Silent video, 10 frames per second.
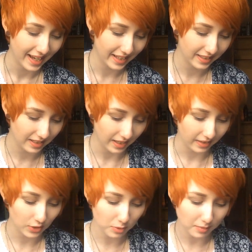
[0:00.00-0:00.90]
And yeah,
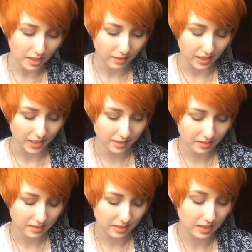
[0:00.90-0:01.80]
they come like
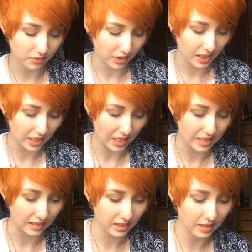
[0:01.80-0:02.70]
this, if I can
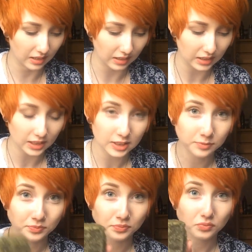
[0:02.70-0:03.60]
get it.
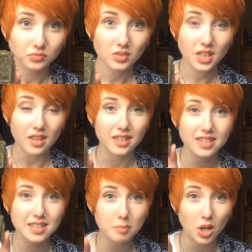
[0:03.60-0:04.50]

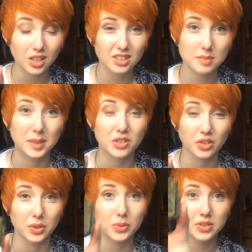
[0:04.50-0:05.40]
This is the pot, it looks a bit
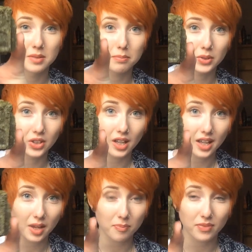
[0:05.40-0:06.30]
gross, but
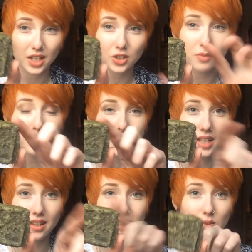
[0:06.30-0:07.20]
it comes in
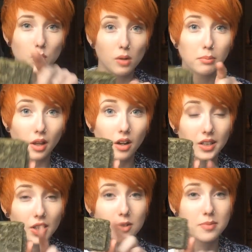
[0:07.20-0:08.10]
like, this is 1 block,
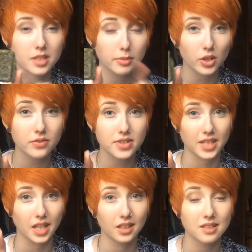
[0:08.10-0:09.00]
it comes in a block of
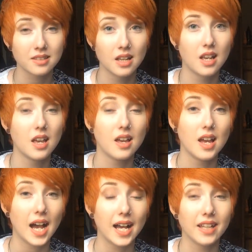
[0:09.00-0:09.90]
6.
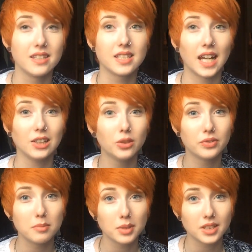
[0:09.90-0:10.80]
And I love
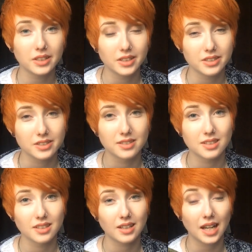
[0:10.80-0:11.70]
it because
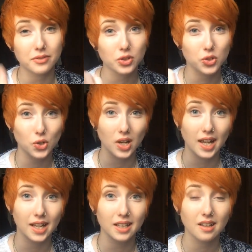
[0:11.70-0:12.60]
I've got short
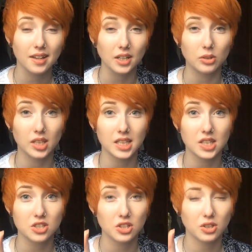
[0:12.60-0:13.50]
hair and I only
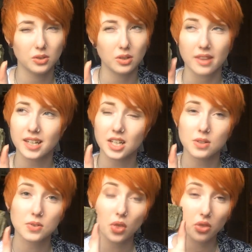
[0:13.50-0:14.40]
need 2, I think I
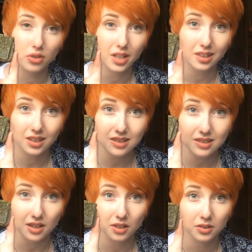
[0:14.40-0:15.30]
use 3 of these, so